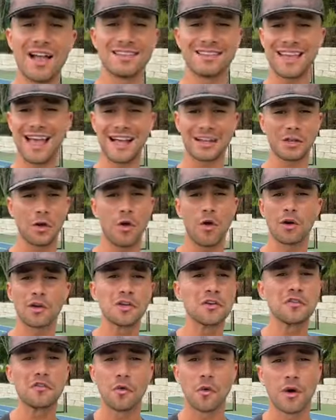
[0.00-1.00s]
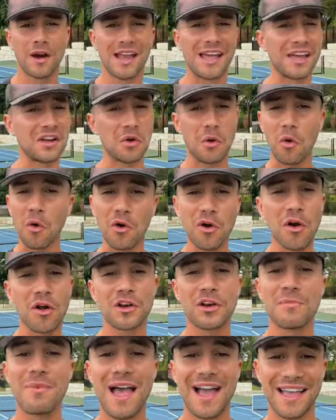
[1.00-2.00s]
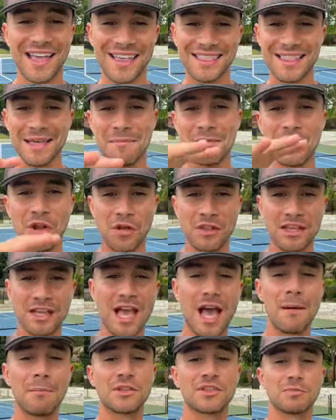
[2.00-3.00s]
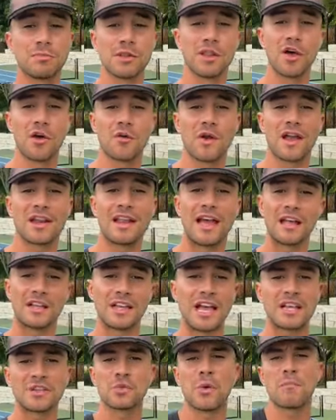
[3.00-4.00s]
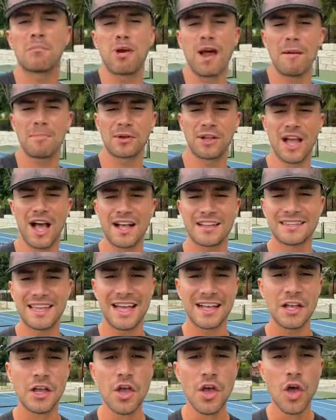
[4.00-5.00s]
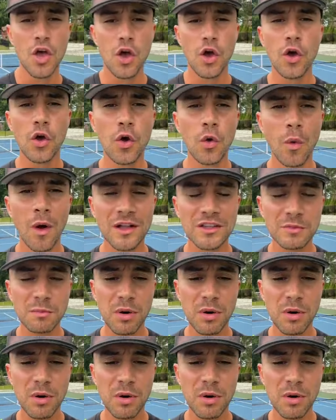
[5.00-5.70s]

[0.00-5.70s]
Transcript: contact on your forehand or on your backhand. Let me know in the comments below right now. You guys want proper contact? Who